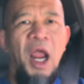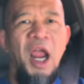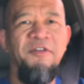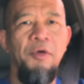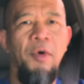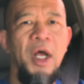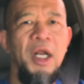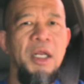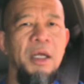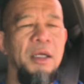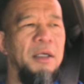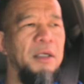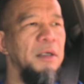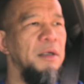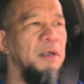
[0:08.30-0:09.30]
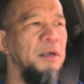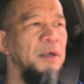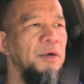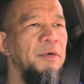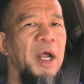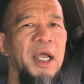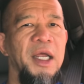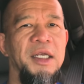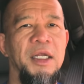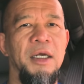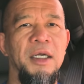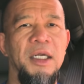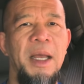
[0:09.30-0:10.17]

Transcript: everyone, Ryan Young,